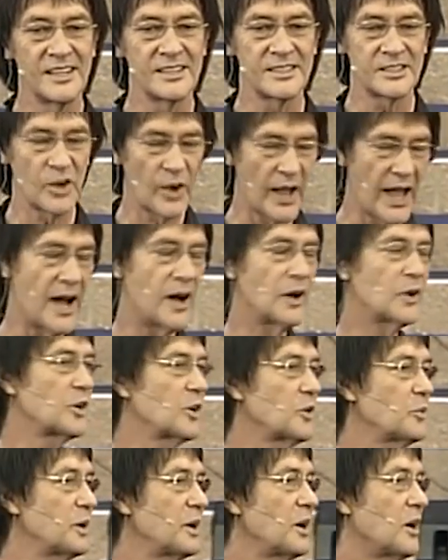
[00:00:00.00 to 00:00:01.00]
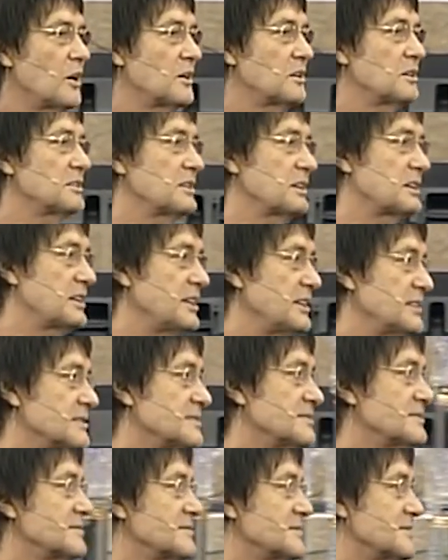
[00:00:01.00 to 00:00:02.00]
So how can we honor the
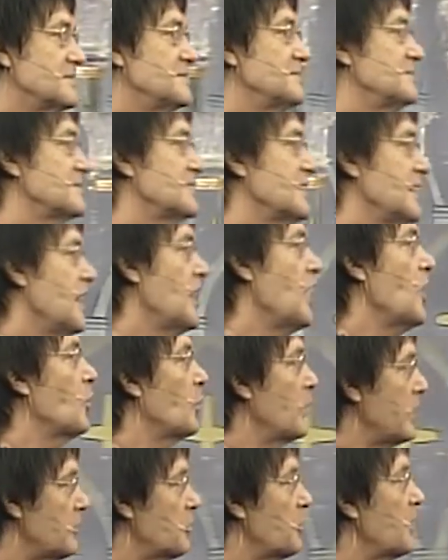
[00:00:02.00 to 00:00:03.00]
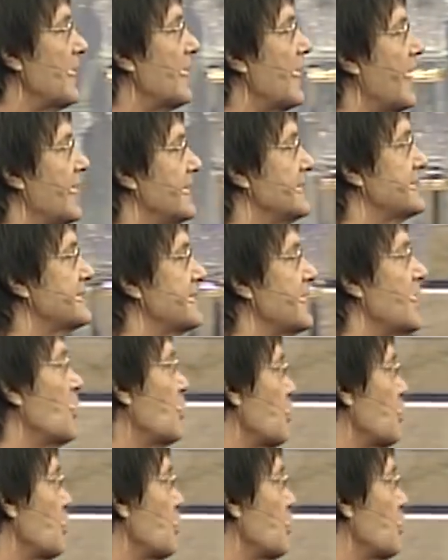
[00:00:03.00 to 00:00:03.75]
king? We realize